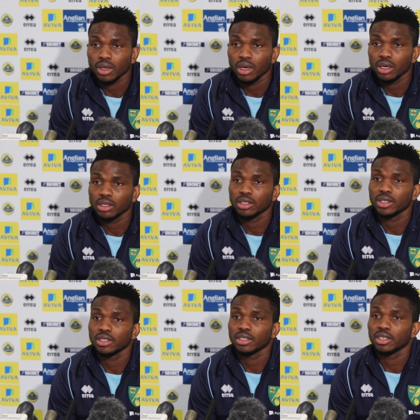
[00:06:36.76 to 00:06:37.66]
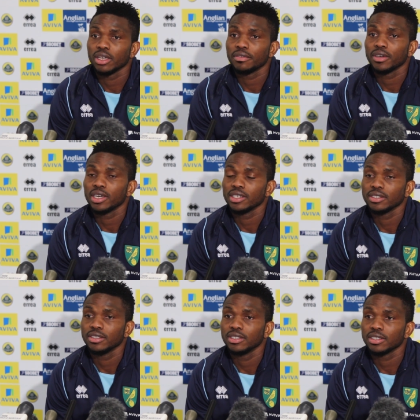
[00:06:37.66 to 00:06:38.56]
Oh no, I think the gaffer has
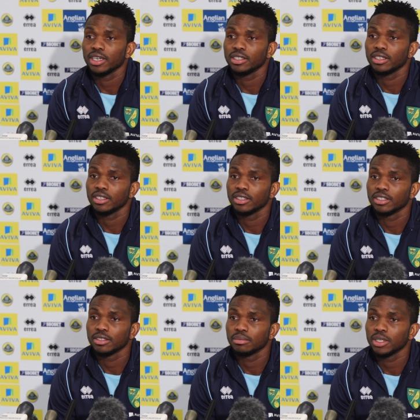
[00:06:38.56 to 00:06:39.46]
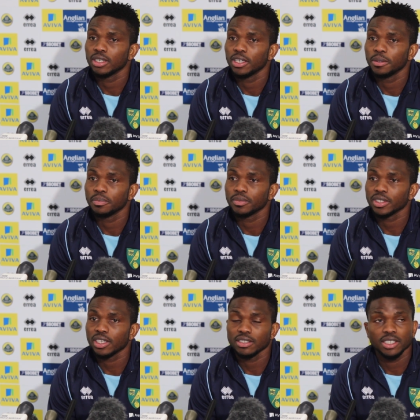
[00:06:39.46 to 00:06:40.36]
decided. But um,
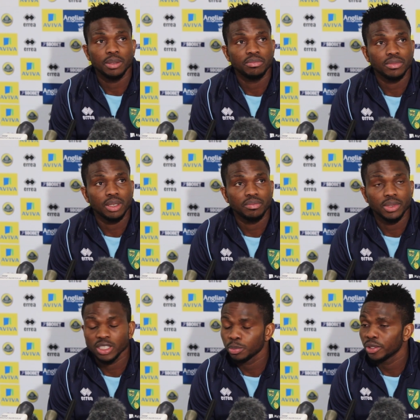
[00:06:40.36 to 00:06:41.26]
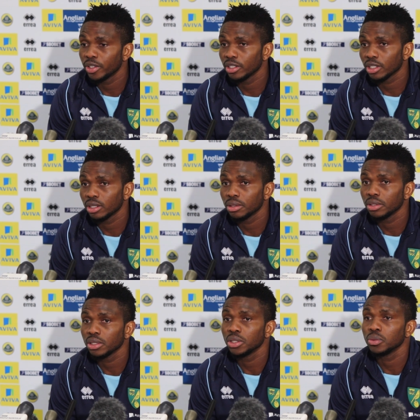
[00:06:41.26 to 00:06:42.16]
as I said, I'm I'm experienced. I know the
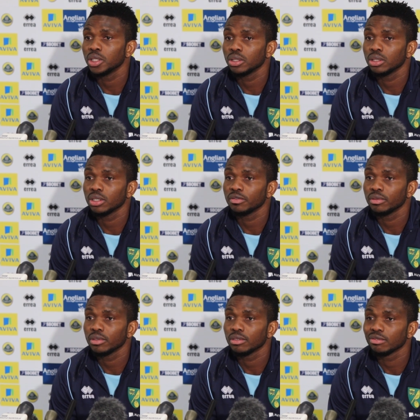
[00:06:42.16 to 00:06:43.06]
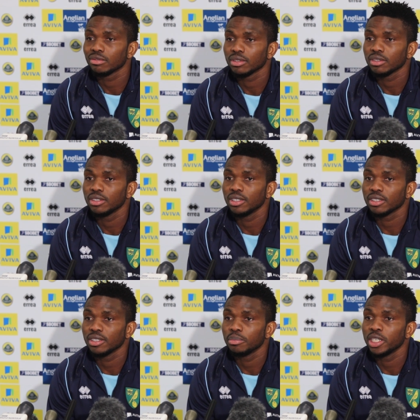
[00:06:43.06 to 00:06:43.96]
situation. Of there
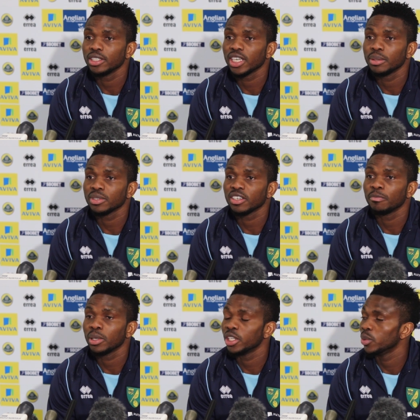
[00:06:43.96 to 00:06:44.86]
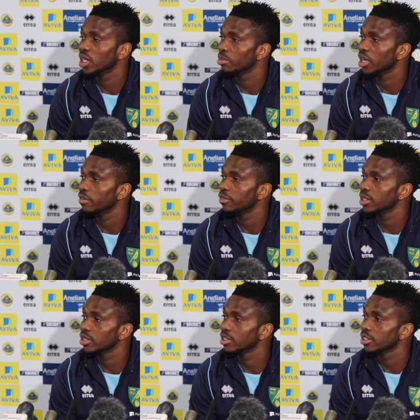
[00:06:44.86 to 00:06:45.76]
are many times that I've played when I'm not
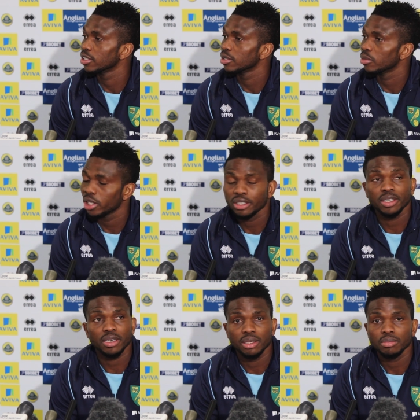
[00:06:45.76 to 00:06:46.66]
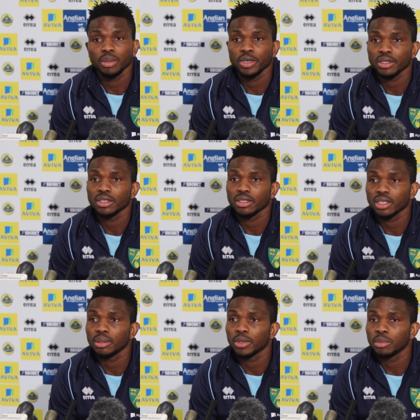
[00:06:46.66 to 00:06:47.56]
fit. But I think at the moment, I
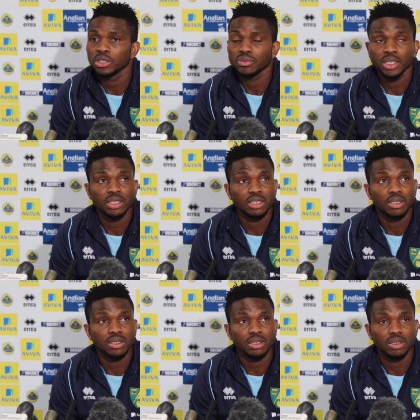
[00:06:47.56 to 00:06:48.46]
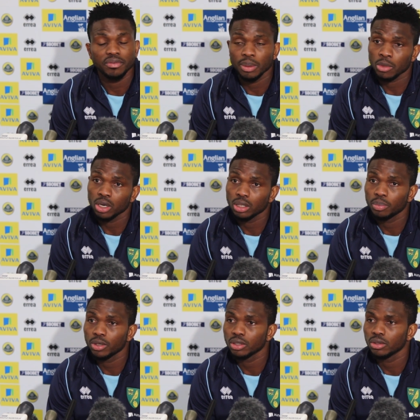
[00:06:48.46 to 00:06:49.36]
think I'm almost ready to go. So if I'm called
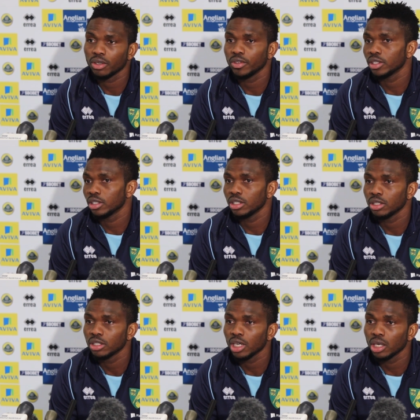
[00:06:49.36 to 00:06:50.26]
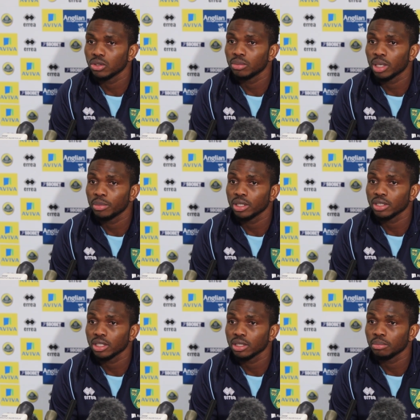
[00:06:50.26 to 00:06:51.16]
upon, obviously I'll do my
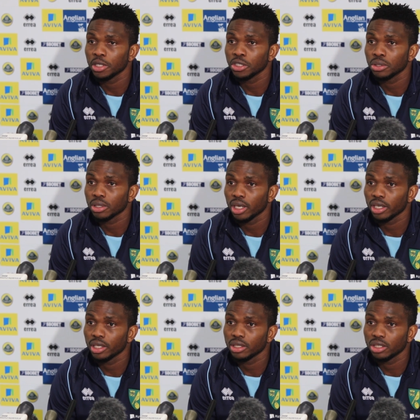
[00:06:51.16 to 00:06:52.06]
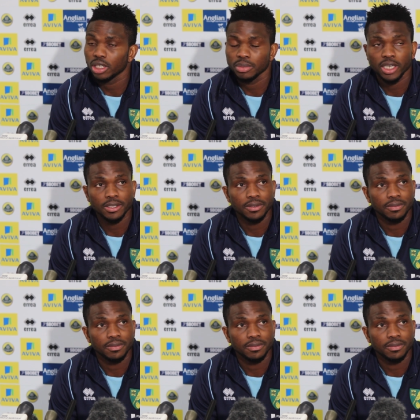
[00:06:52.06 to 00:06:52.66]
best and, and make sure I get the job done.